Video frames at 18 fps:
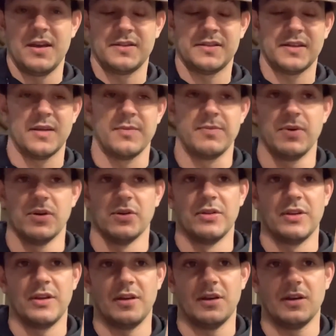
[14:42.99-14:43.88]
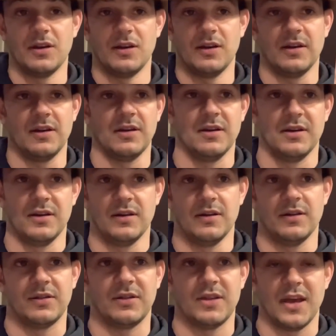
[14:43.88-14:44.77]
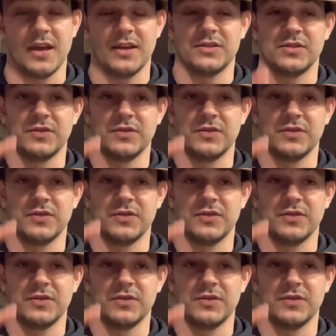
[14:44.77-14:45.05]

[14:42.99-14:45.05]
It's like building a thing.